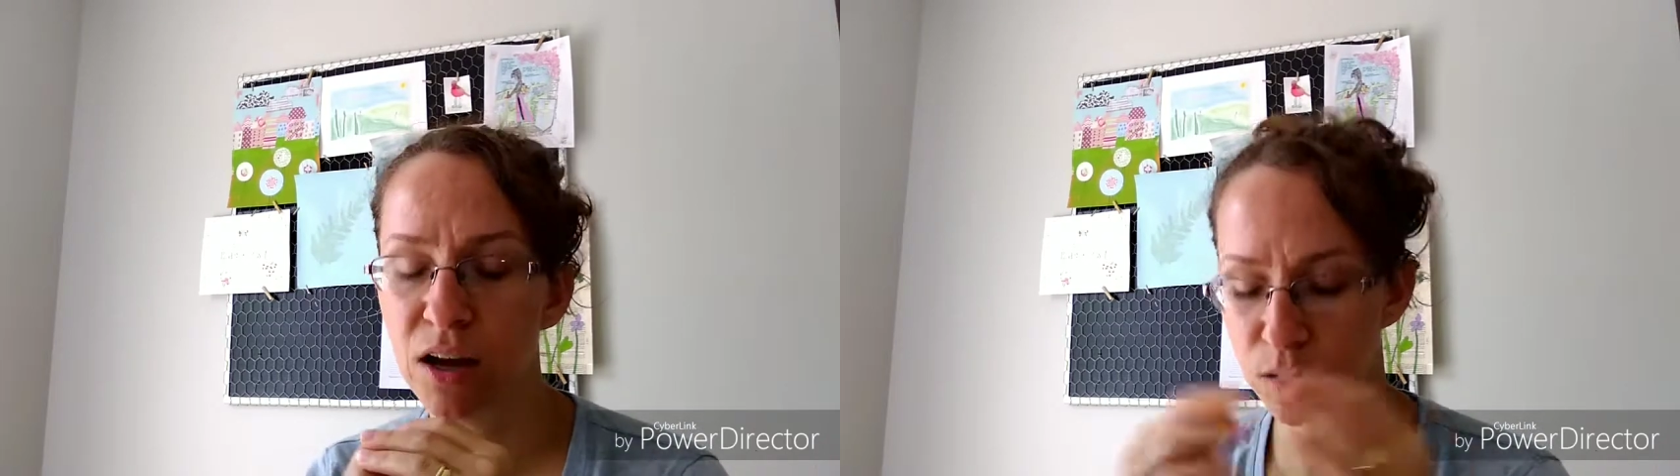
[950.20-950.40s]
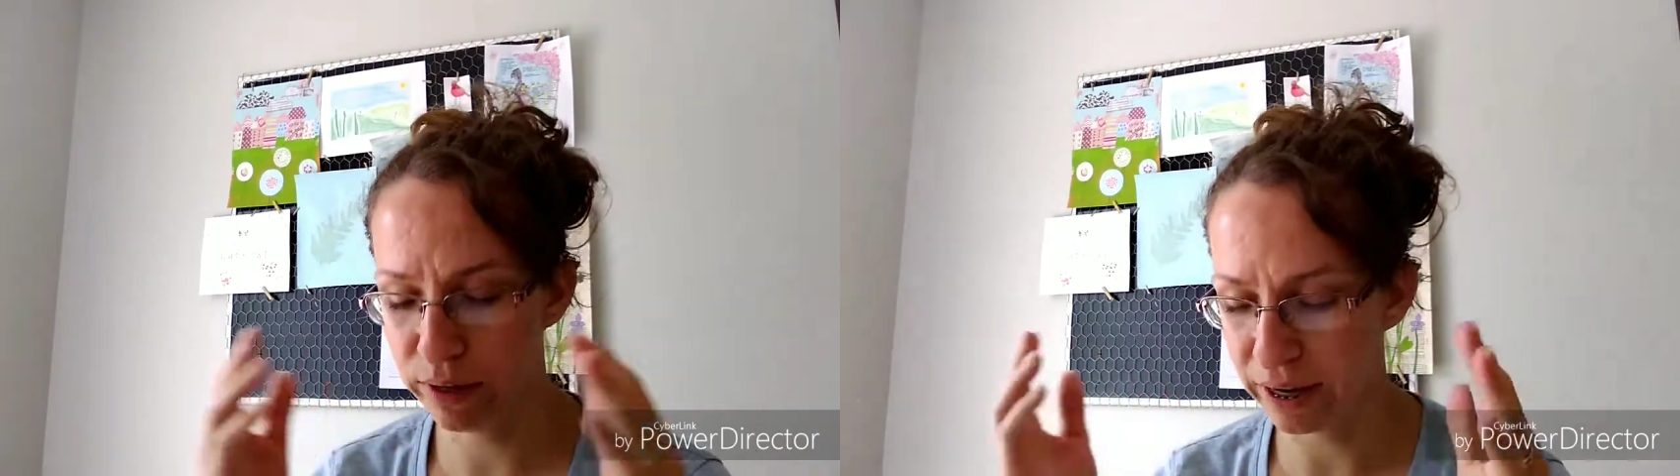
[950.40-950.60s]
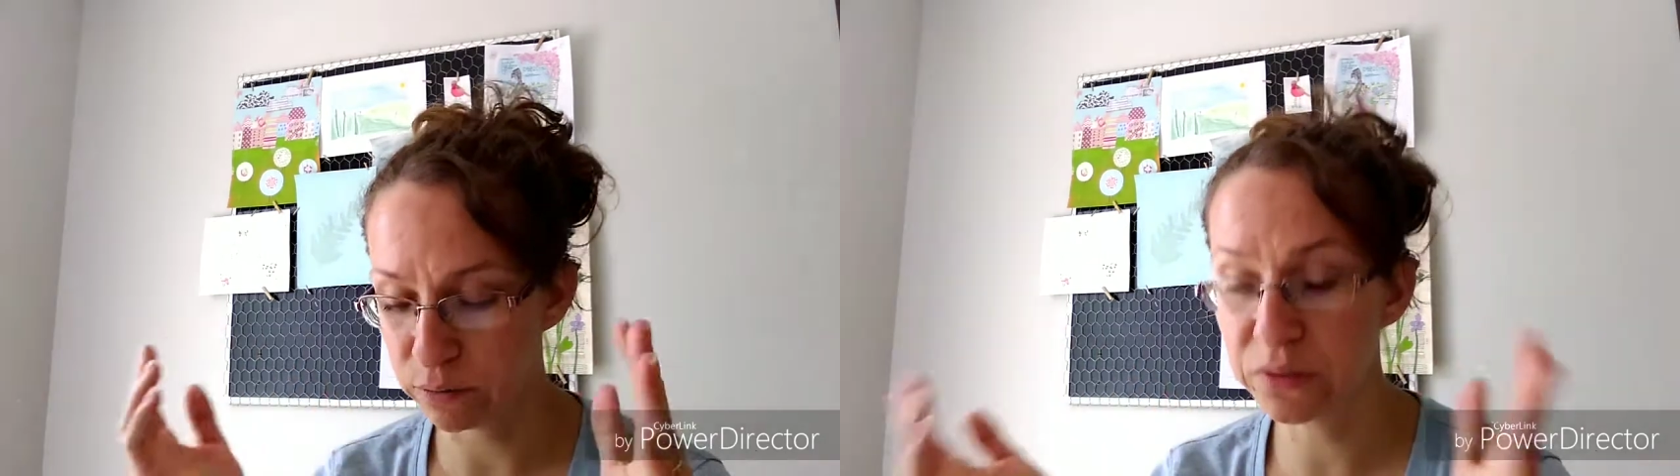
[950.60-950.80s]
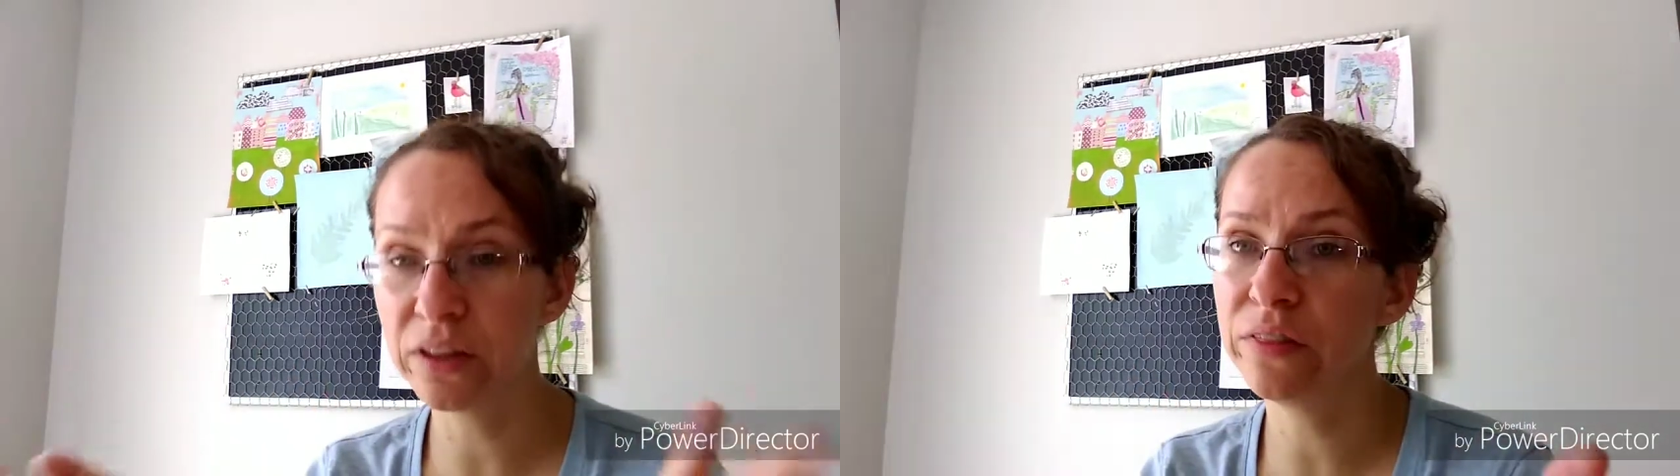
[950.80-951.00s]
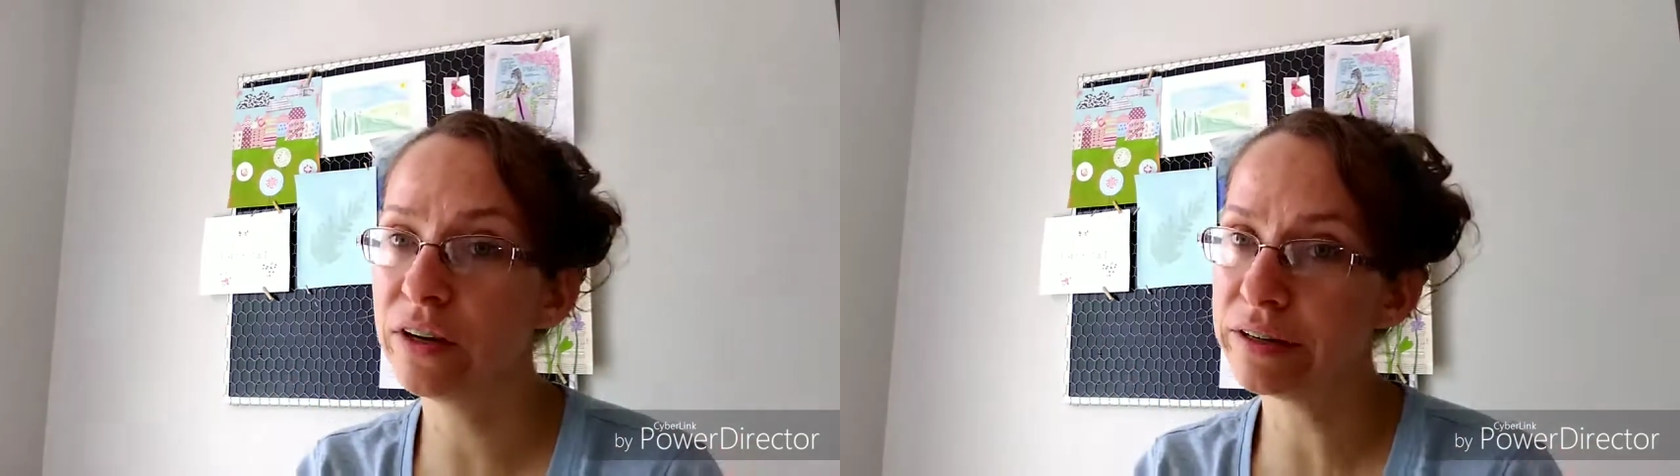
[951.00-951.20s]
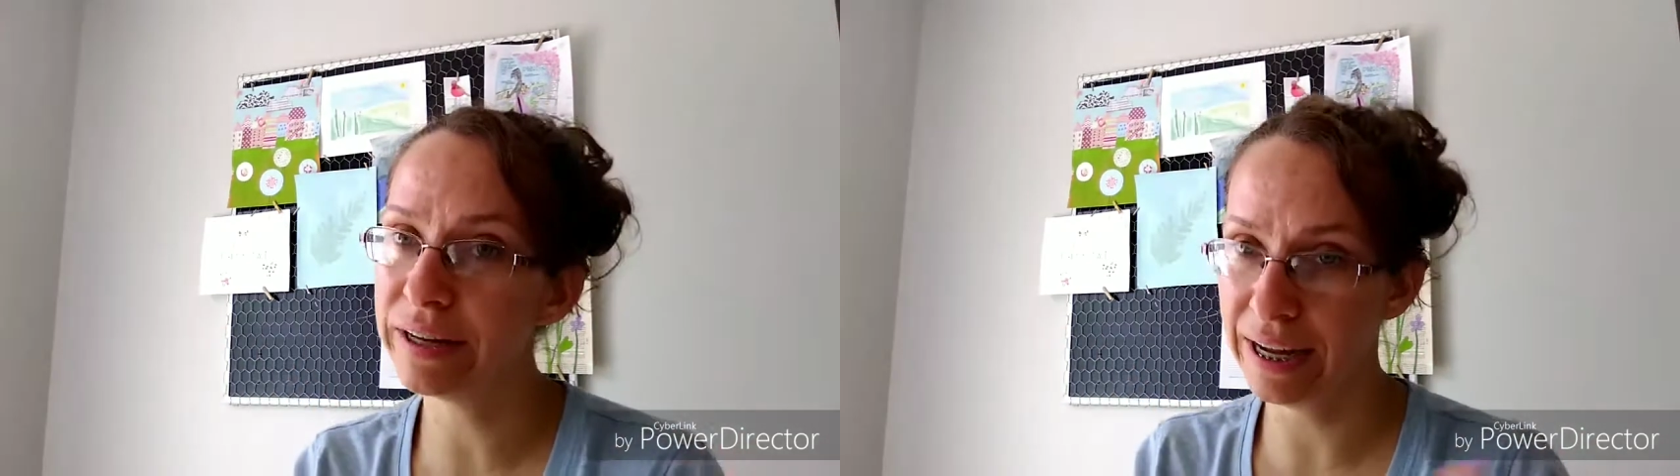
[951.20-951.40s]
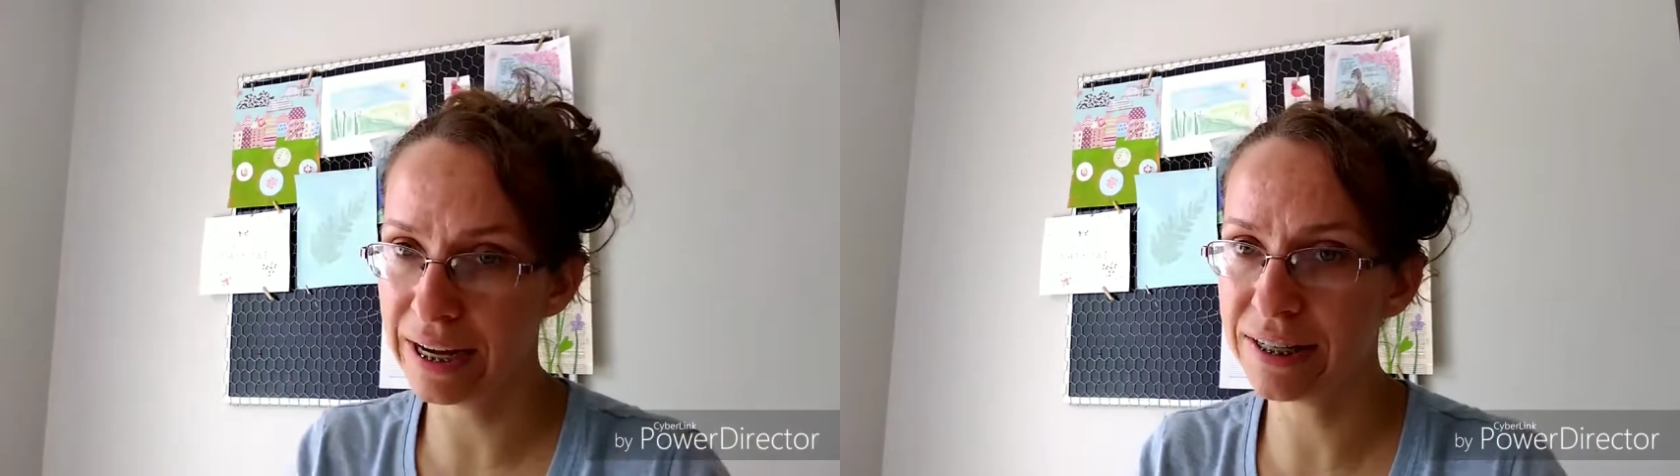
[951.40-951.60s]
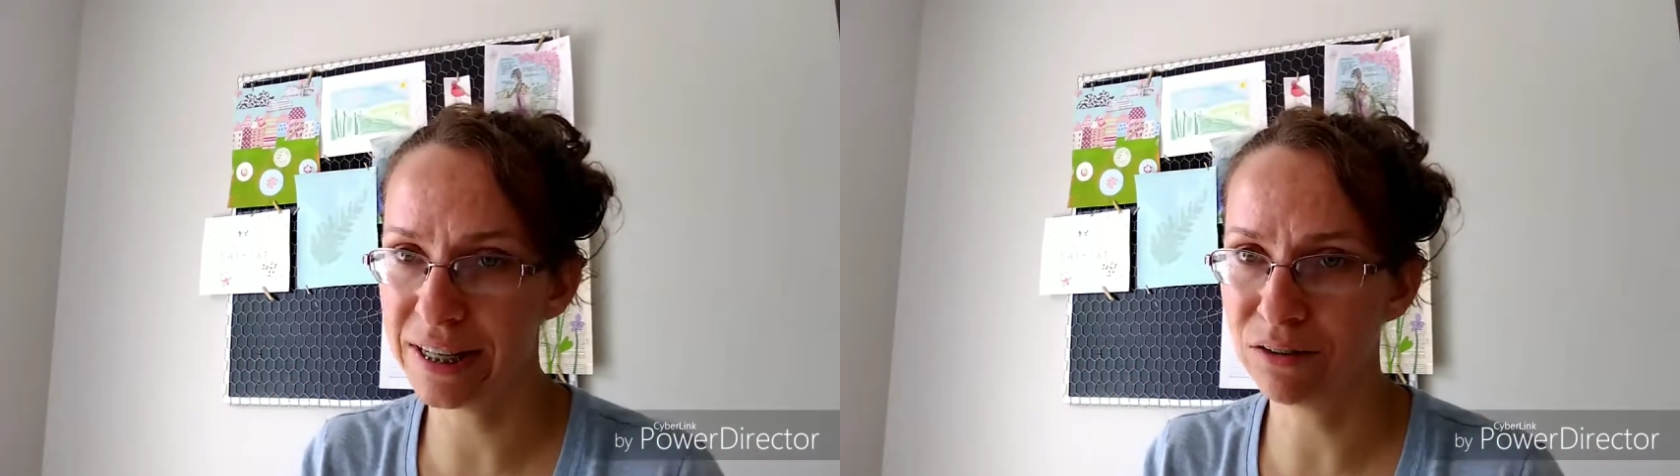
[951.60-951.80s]
Okay, there it
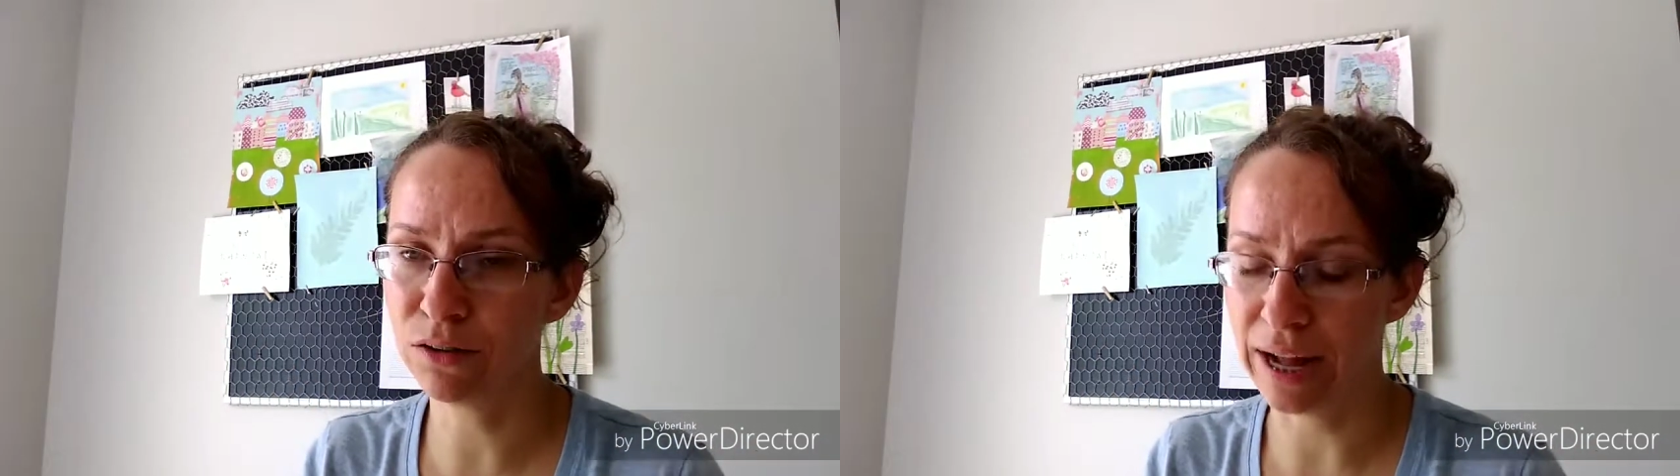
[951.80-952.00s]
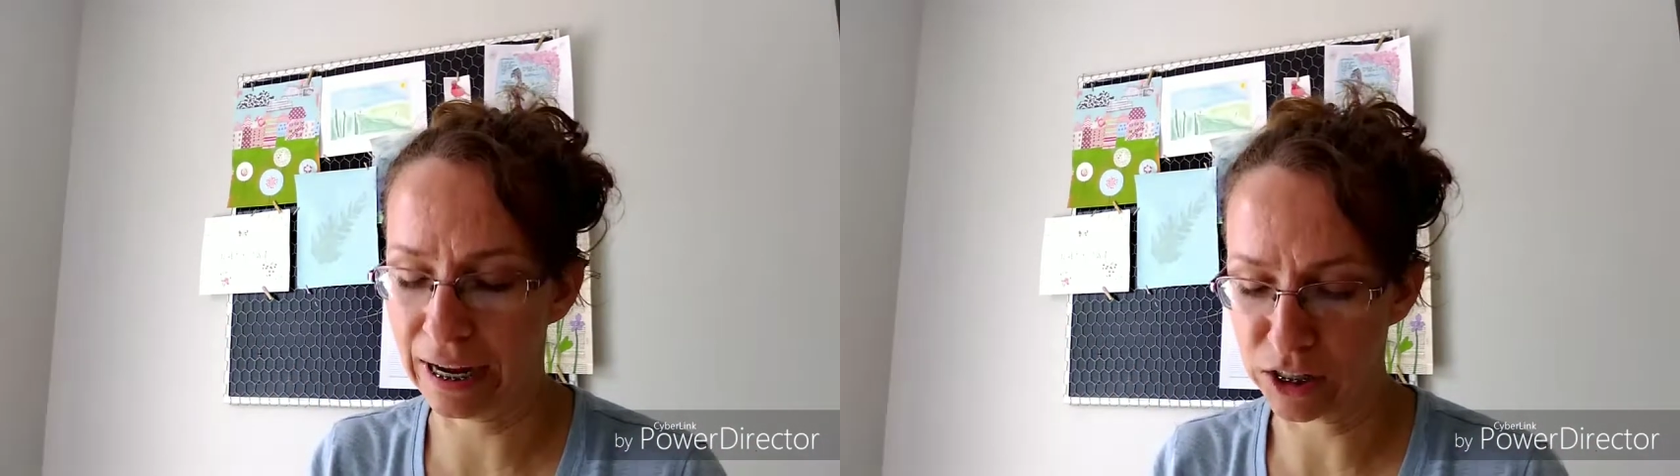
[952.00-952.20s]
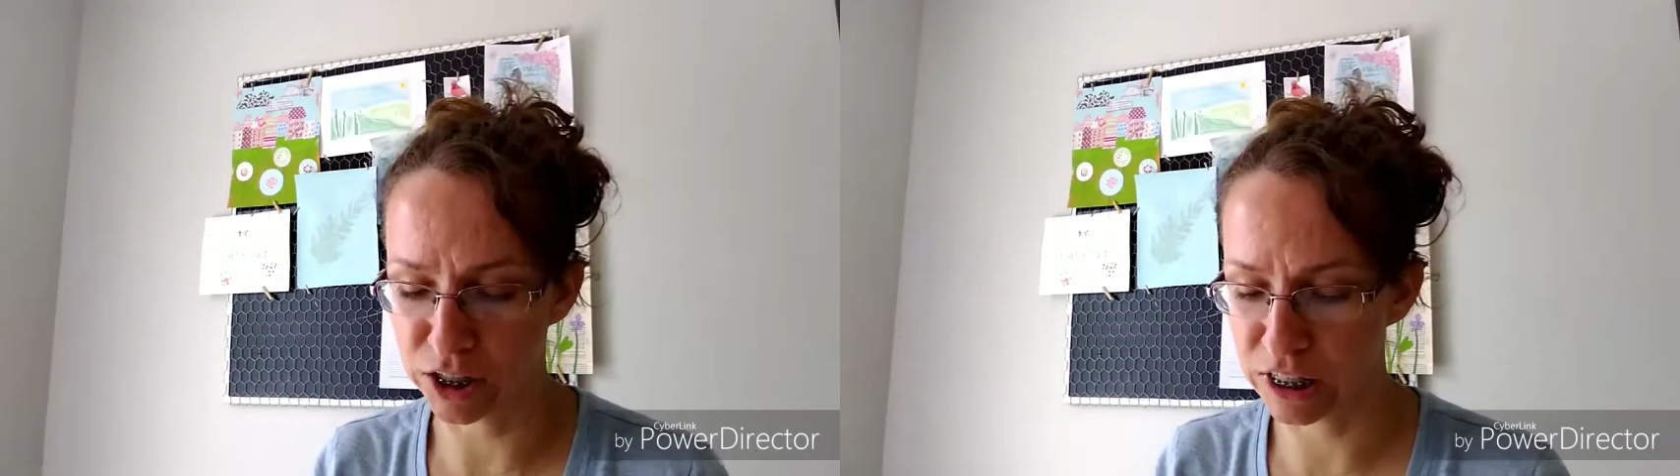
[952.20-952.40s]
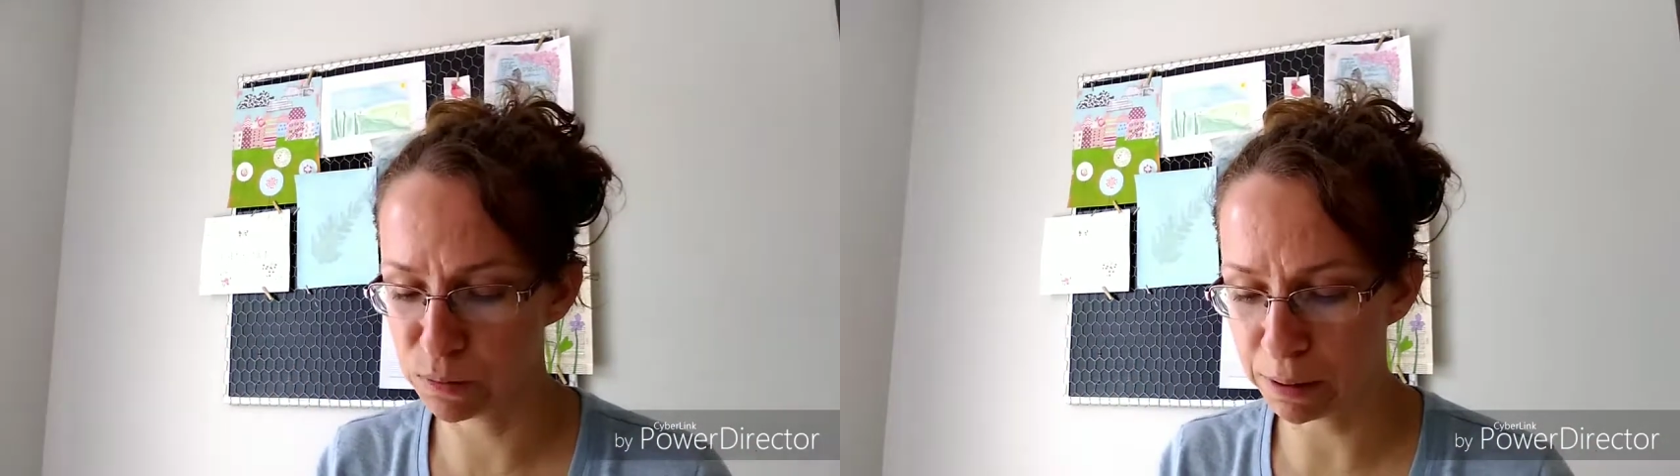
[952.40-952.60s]
has several actions,